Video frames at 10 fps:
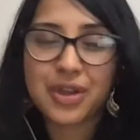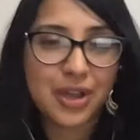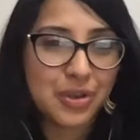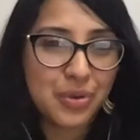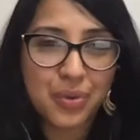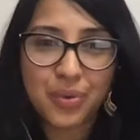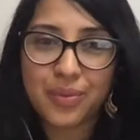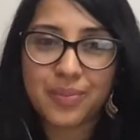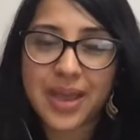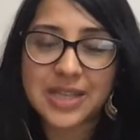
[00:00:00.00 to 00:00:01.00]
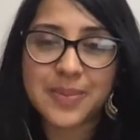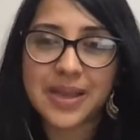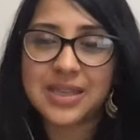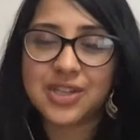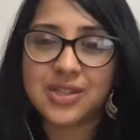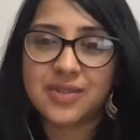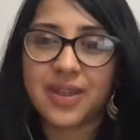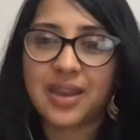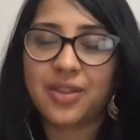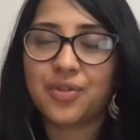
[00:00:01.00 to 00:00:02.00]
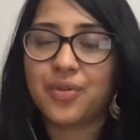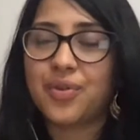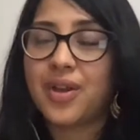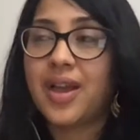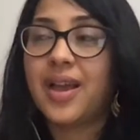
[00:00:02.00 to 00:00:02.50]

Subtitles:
had no expectations of getting through,